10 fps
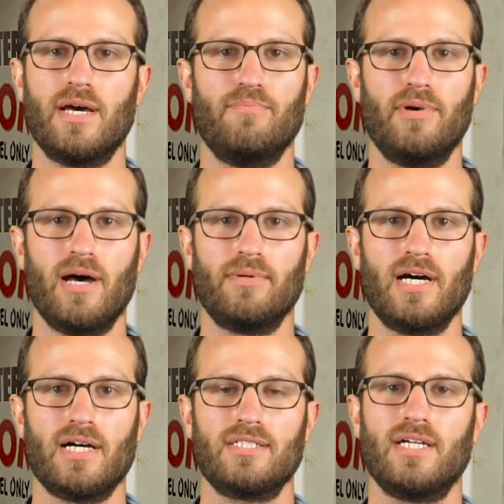at
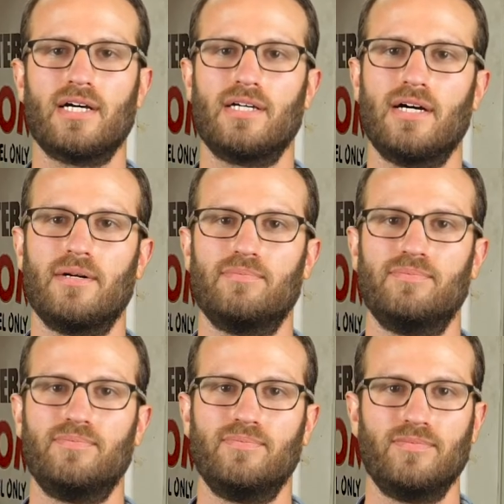babcox.com.
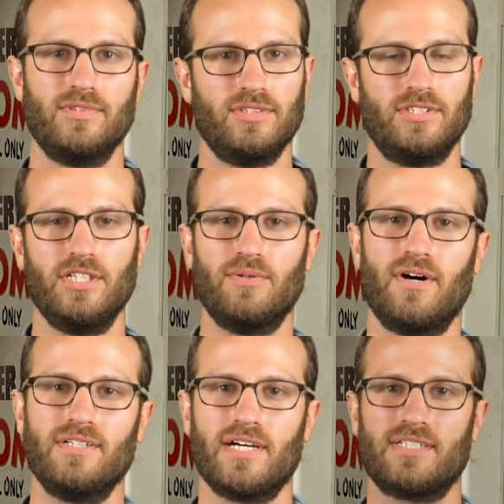See you
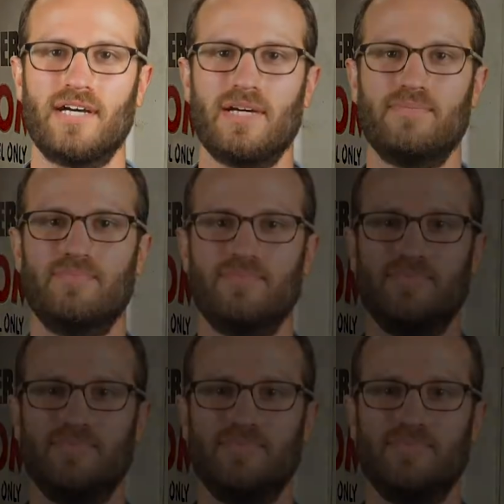all next time.